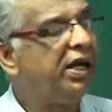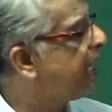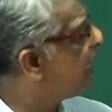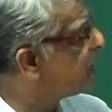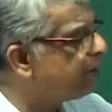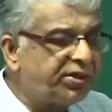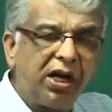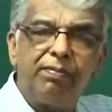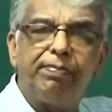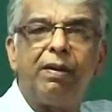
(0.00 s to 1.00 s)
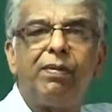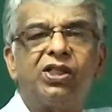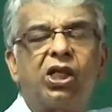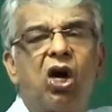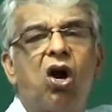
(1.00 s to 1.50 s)
A receipts and
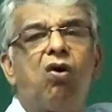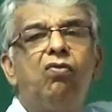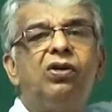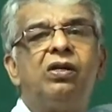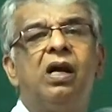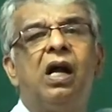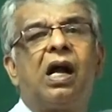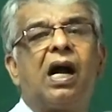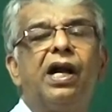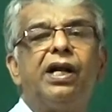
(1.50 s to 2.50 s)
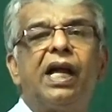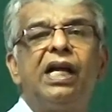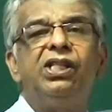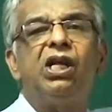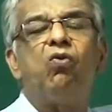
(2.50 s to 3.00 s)
payments account
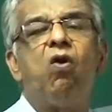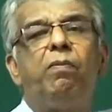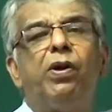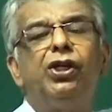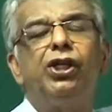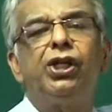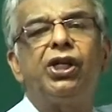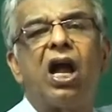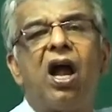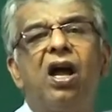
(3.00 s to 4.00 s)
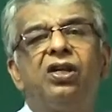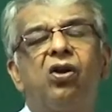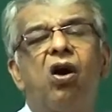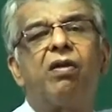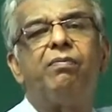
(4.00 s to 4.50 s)
contains the opening cash
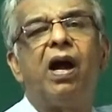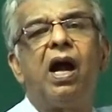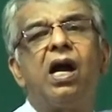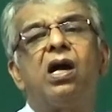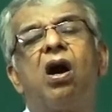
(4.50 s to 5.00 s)
or bank